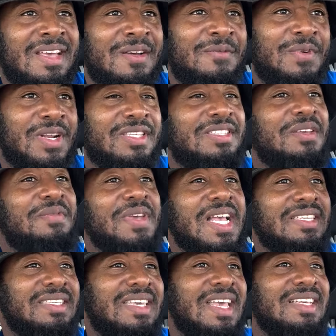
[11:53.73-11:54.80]
For the
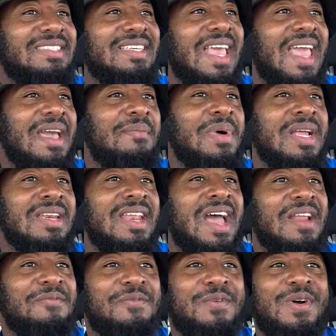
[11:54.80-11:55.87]
CVS gigs, yeah, but
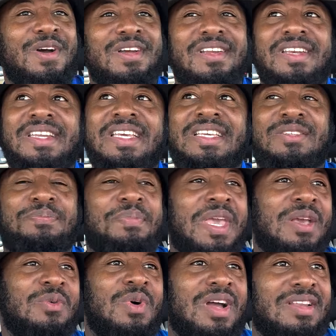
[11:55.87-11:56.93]
not for these
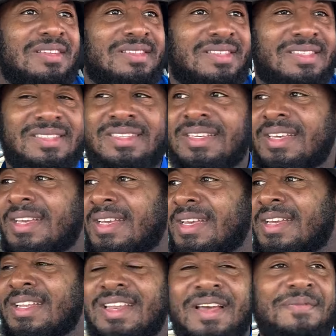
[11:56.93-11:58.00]
big ones.
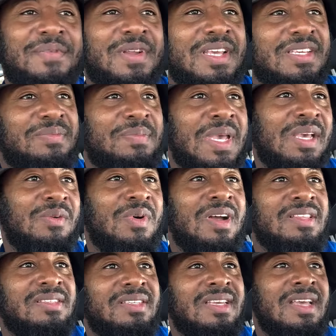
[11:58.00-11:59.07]
Not for these big
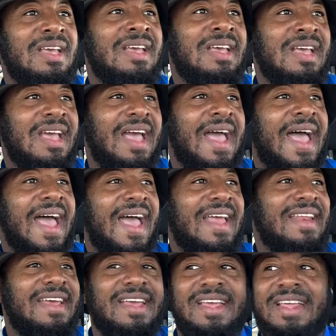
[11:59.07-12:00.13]
ones.
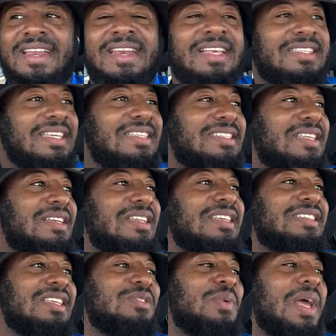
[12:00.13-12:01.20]
And this is the, this
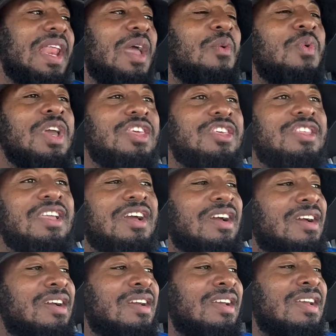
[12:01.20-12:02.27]
is when I wish
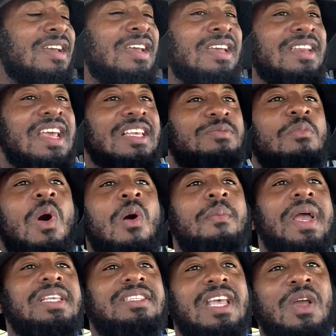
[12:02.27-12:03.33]
the there's
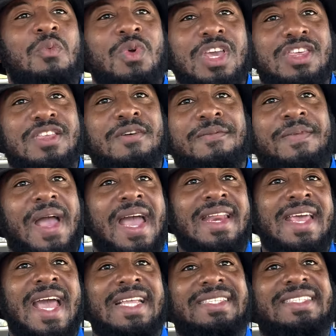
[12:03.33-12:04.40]
moments I wish the van
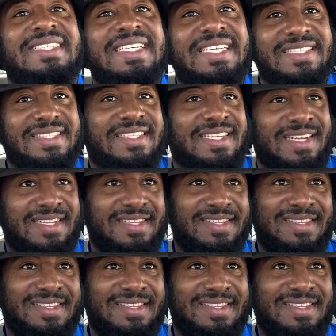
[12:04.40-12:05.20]
had seats in it.